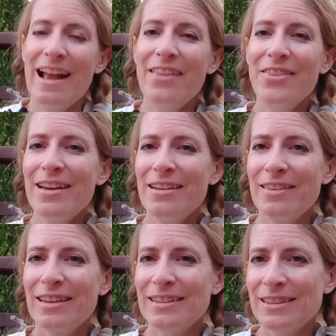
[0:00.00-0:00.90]
And
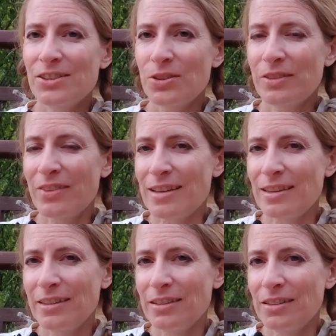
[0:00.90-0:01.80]
then this is sort of like
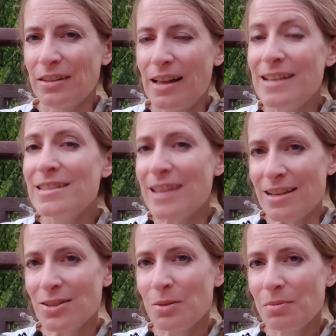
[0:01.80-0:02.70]
the little
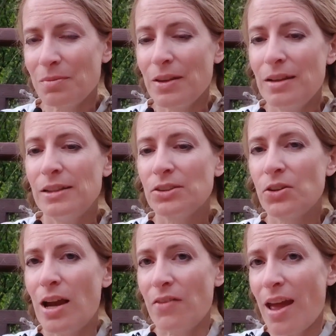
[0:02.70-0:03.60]
addendum.
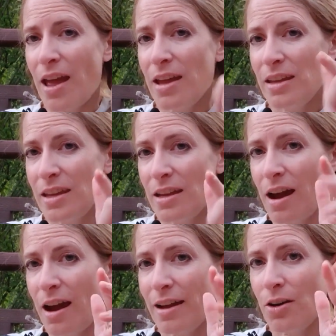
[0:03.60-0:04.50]
So you have A, E,
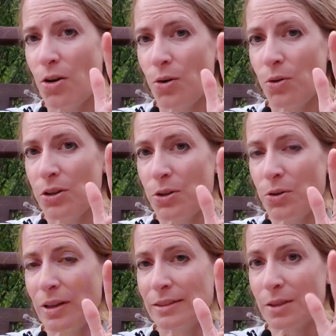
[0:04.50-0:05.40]
I, O,
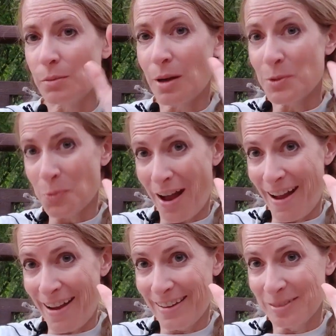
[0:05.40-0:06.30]
U, and sometimes
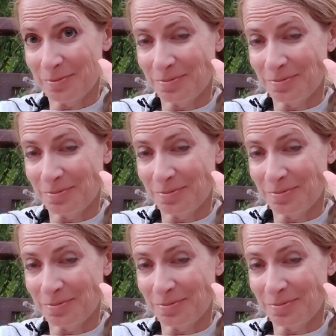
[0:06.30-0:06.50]
Y.